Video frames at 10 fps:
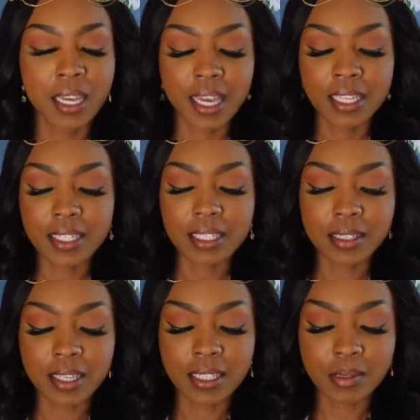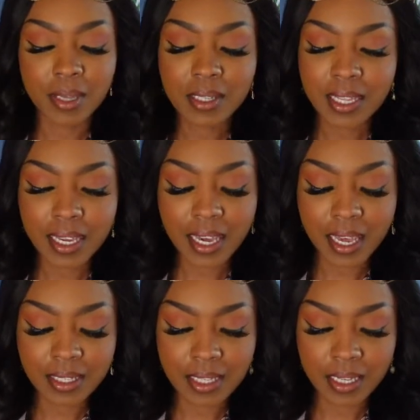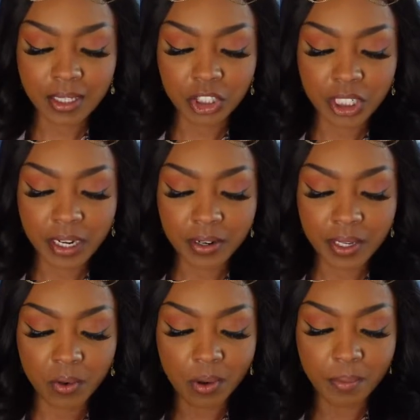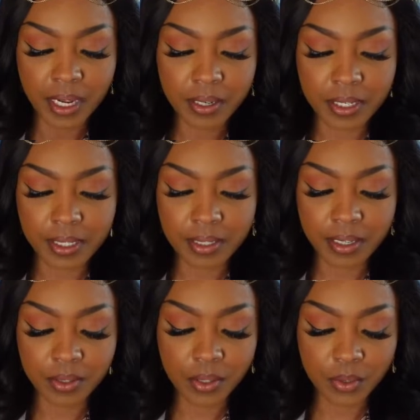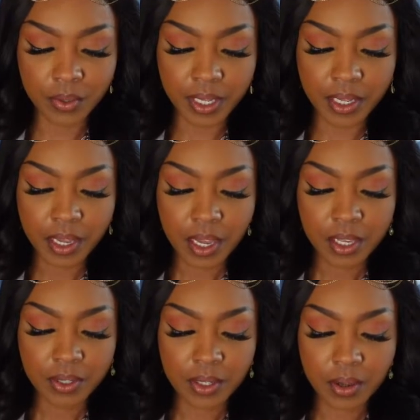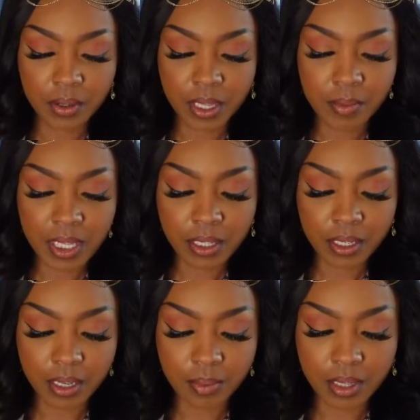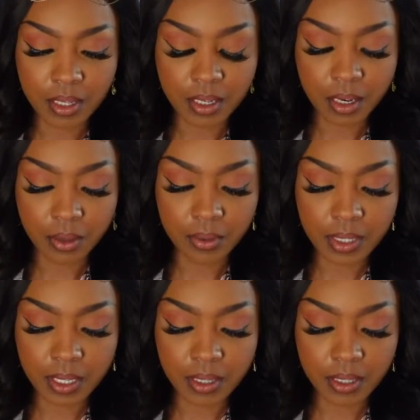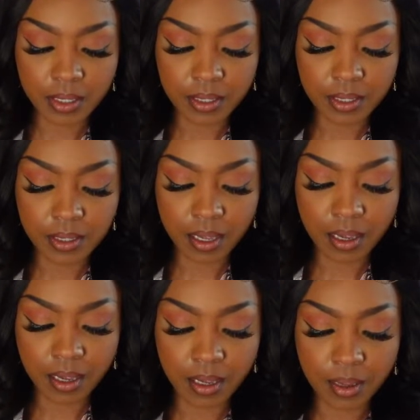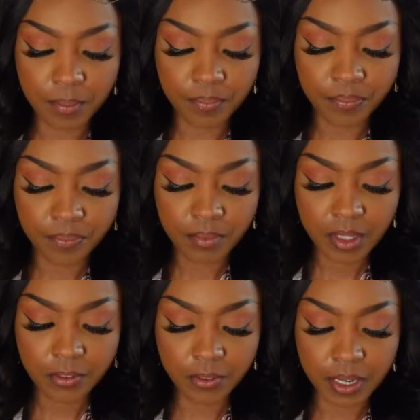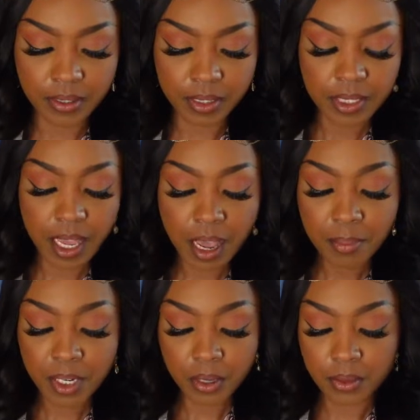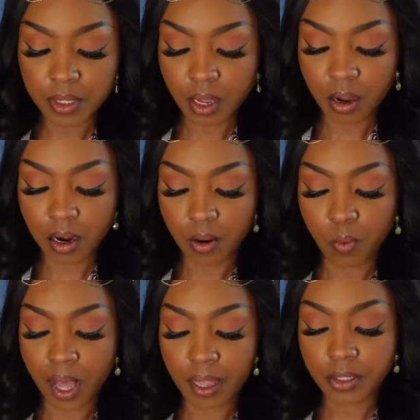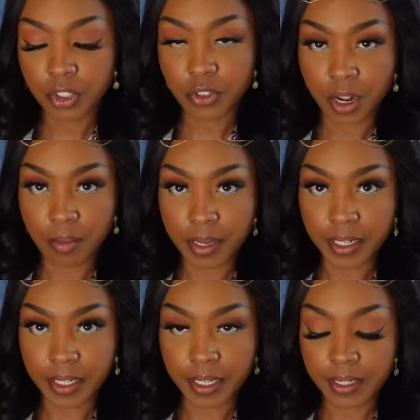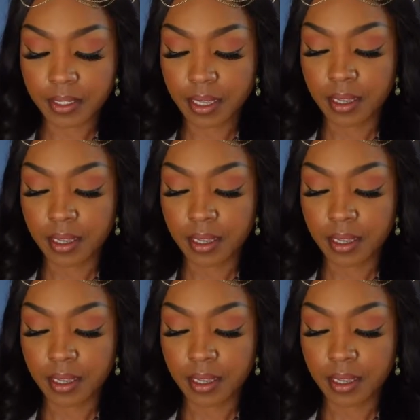it's, it smells like it has like a cherry or berry scent to it. So let me look up the notes in this, um, uh, fragrance. Top notes are wild strawberries,